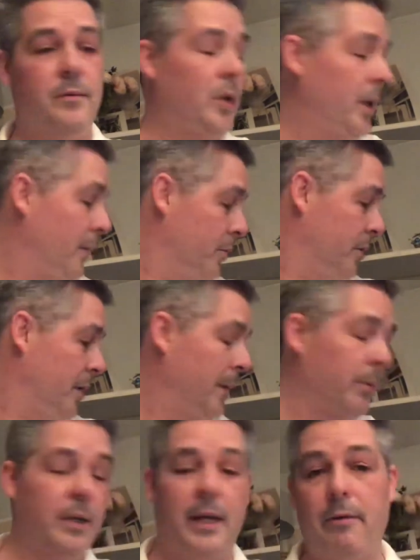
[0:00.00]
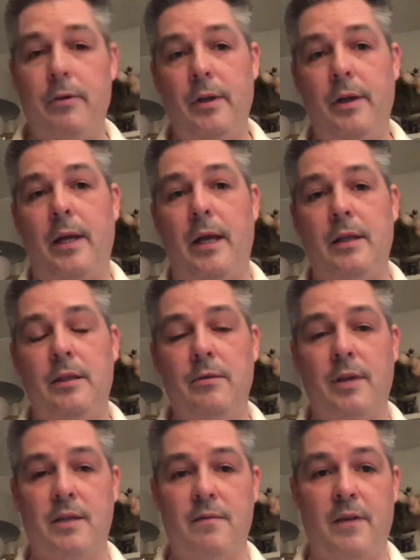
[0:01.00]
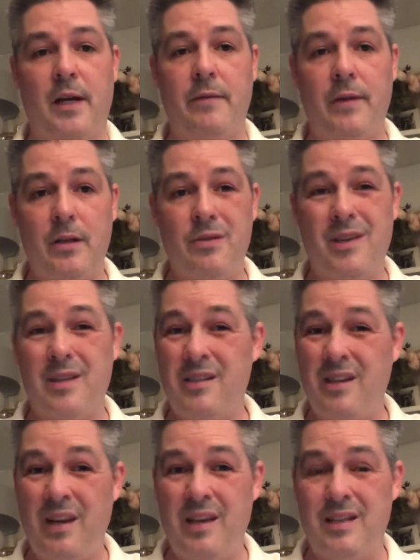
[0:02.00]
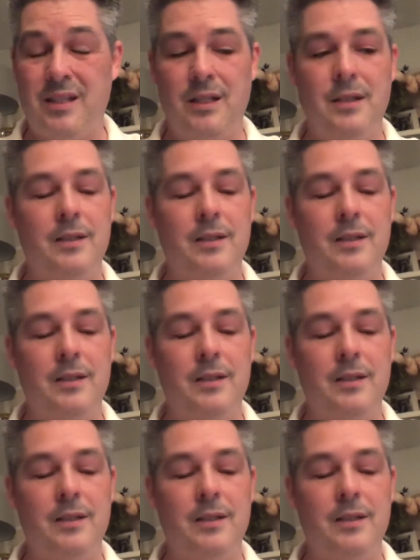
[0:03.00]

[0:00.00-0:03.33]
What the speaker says: And I was able to get in again in 2005 and 2008.